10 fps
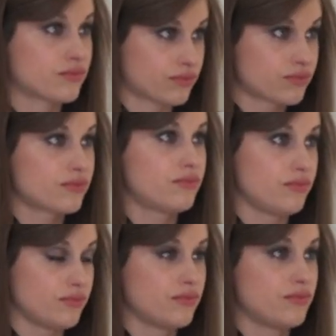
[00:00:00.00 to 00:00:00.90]

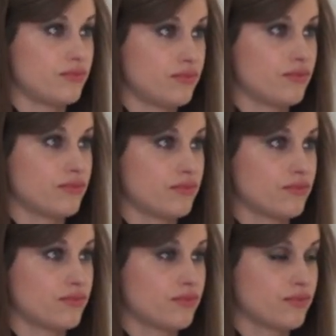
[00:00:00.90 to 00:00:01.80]

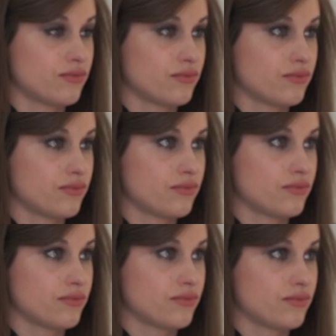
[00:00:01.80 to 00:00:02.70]

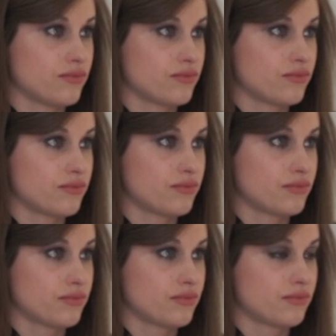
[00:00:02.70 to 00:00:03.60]

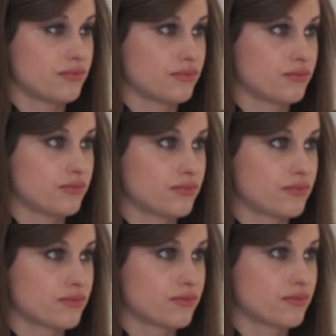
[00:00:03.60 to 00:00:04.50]

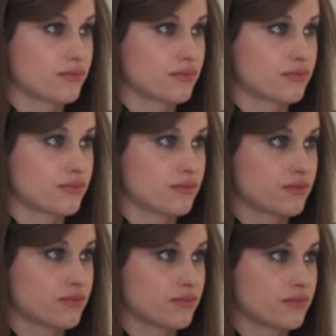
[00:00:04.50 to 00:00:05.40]

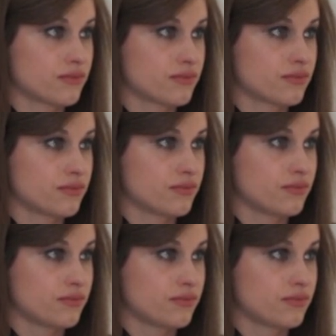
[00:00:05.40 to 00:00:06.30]

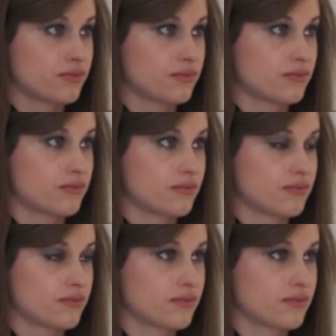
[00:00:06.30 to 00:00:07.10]
The person shown says nothing.